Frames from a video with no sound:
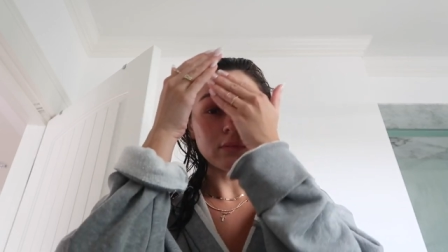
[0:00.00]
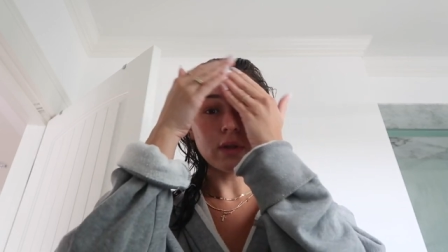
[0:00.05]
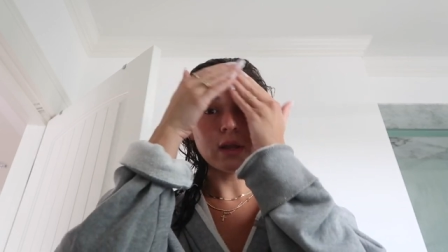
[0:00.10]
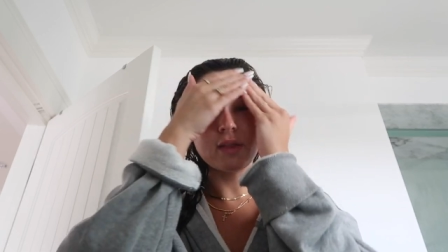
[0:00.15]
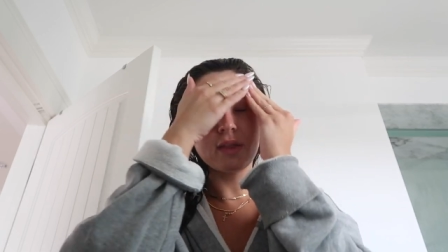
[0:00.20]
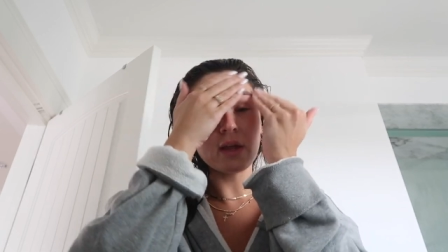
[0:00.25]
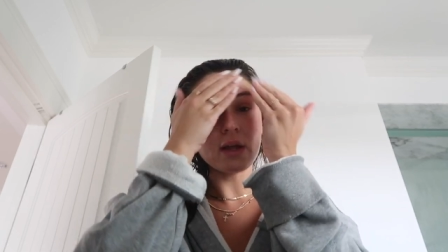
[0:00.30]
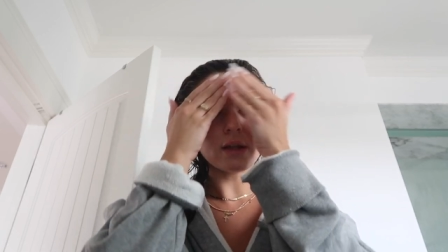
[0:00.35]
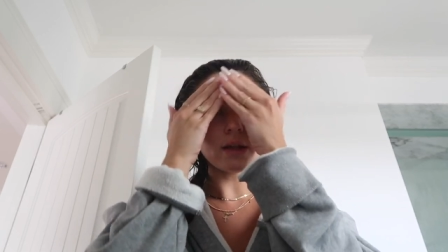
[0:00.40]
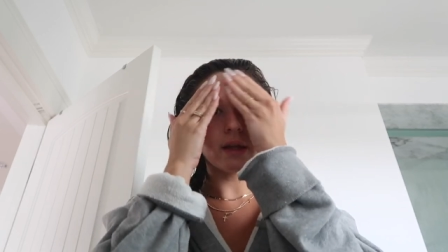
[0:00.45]

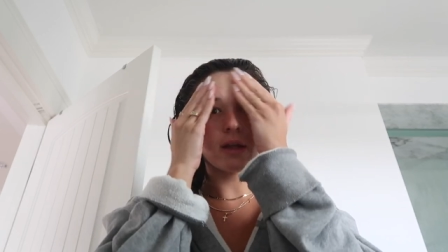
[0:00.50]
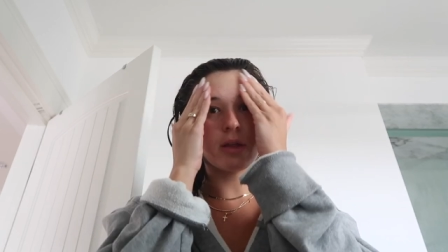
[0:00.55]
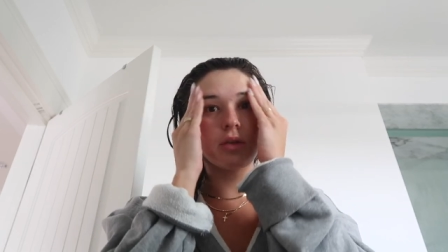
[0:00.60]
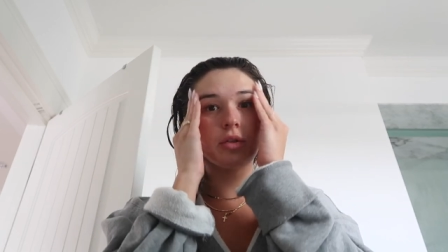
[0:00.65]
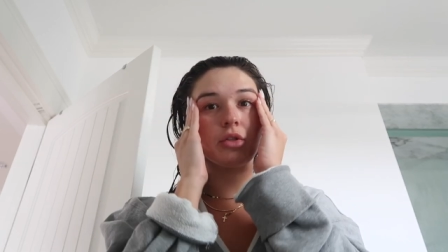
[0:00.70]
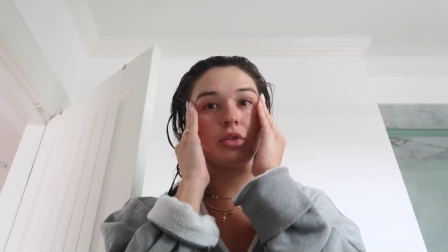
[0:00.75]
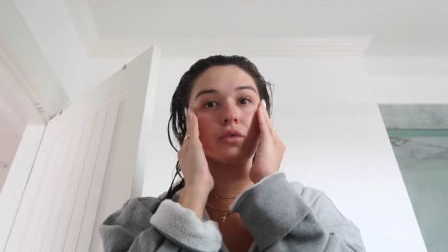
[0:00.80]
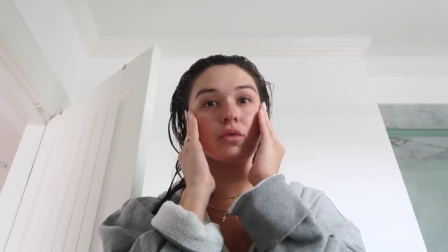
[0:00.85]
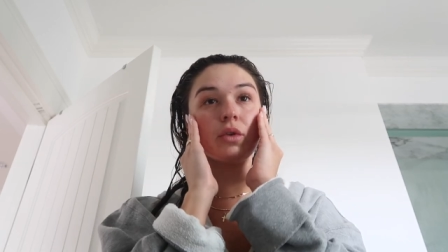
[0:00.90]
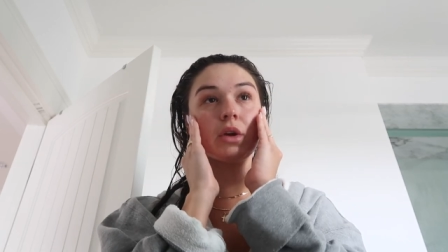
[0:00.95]
I think like
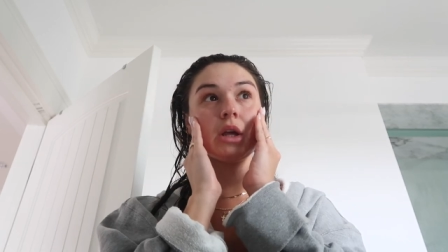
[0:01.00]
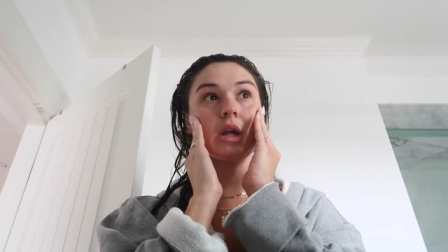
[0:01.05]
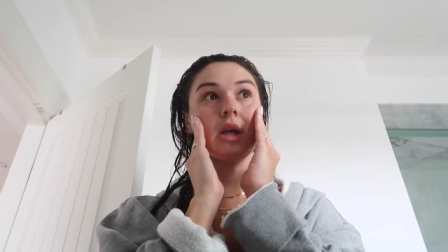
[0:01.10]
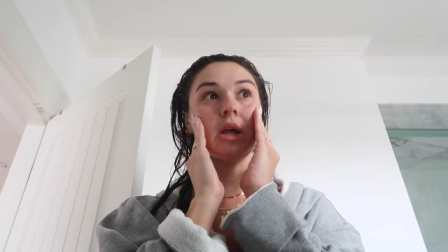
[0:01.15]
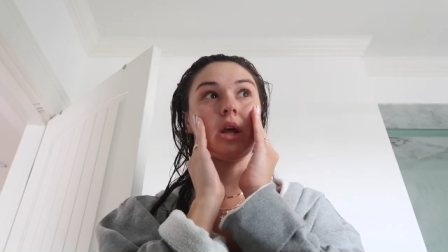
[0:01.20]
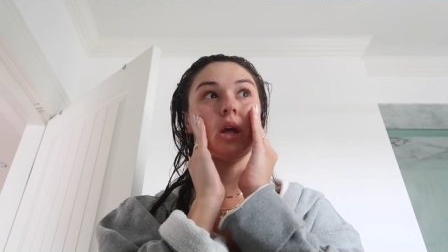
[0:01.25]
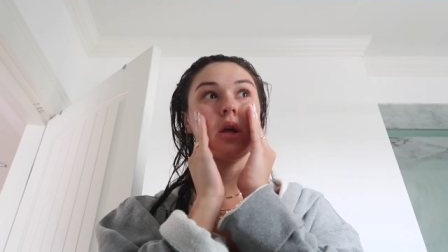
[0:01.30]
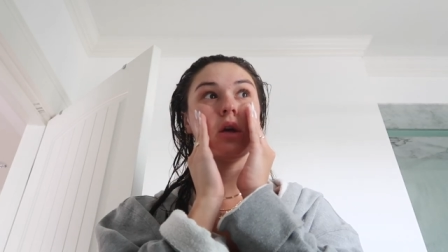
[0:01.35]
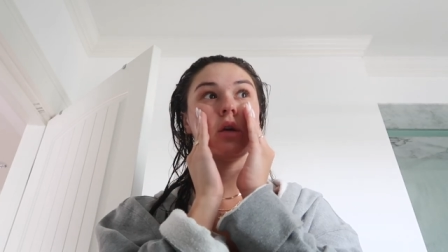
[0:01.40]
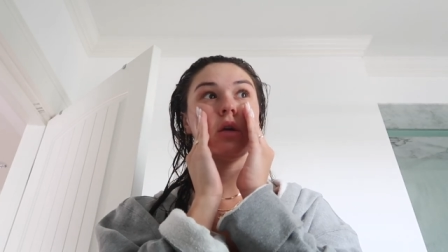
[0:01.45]

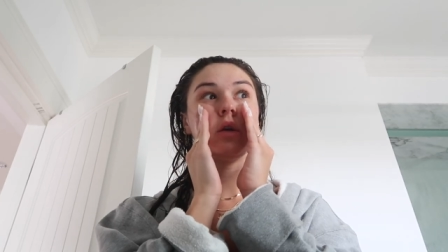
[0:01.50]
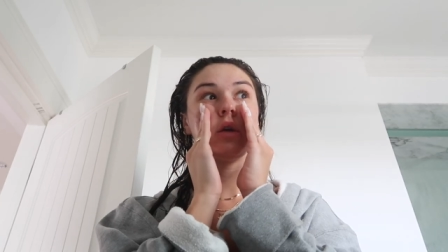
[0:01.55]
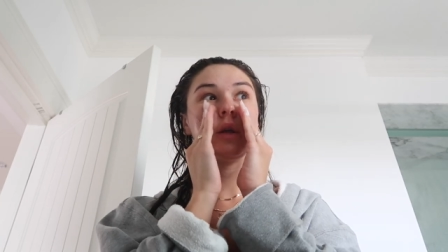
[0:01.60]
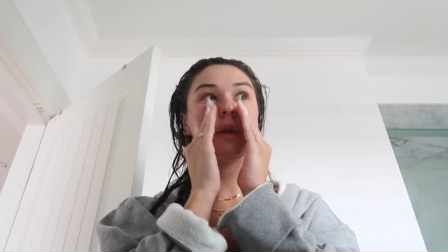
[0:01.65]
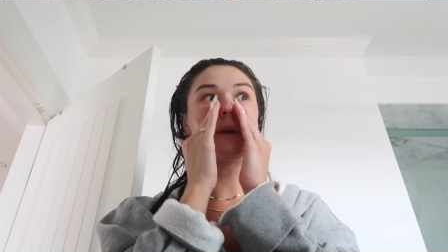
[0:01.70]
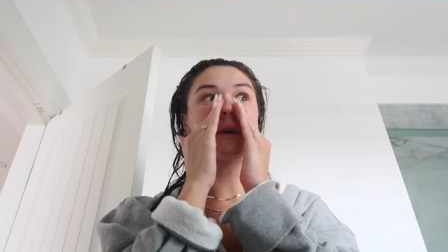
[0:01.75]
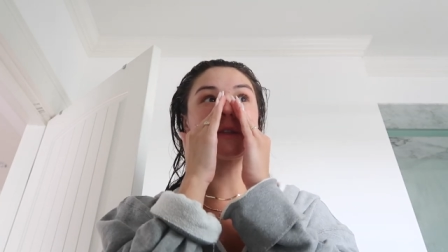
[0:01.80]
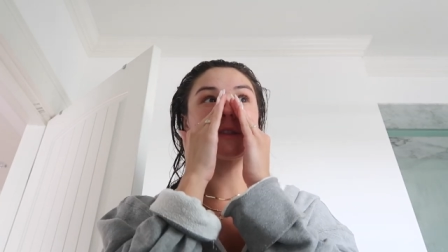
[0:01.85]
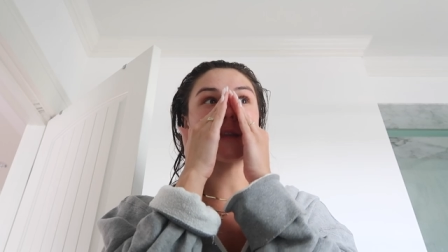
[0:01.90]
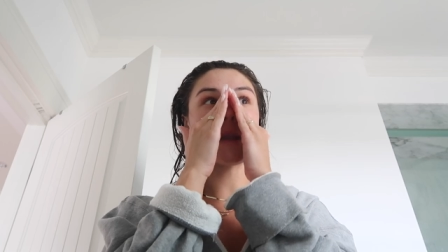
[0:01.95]
3
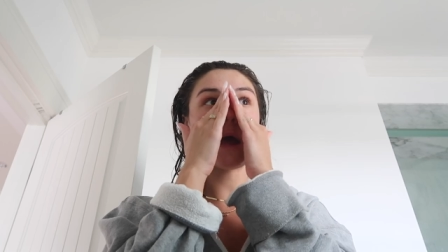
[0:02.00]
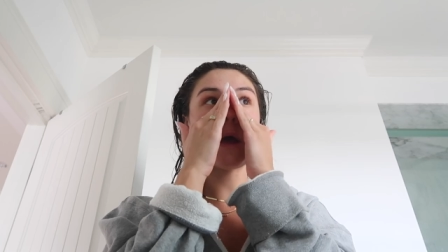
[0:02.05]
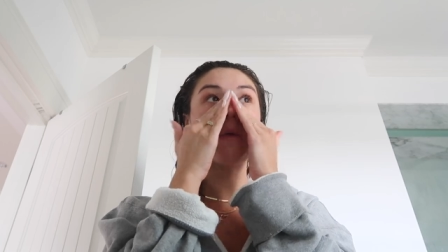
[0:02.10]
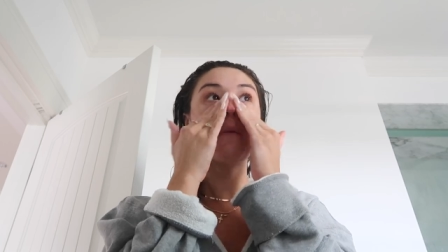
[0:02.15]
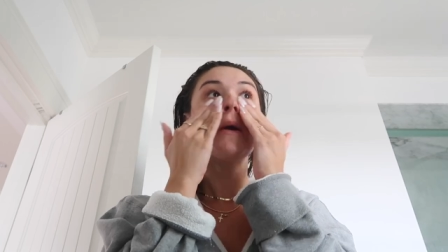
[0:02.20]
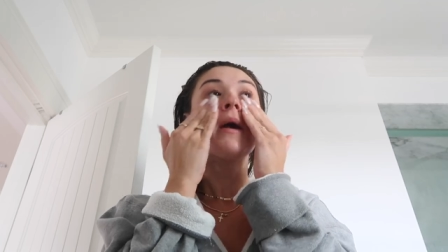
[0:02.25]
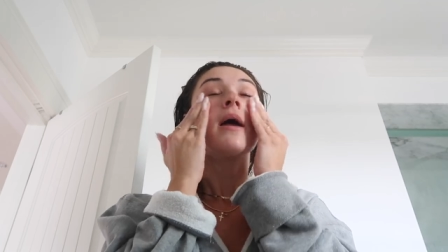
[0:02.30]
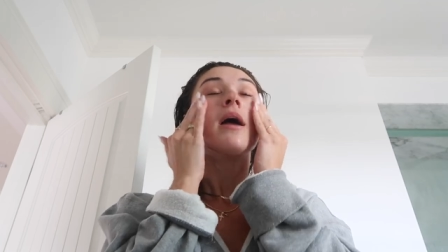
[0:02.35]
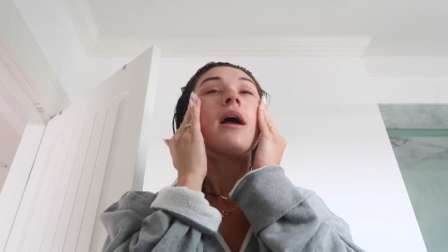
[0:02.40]
years now.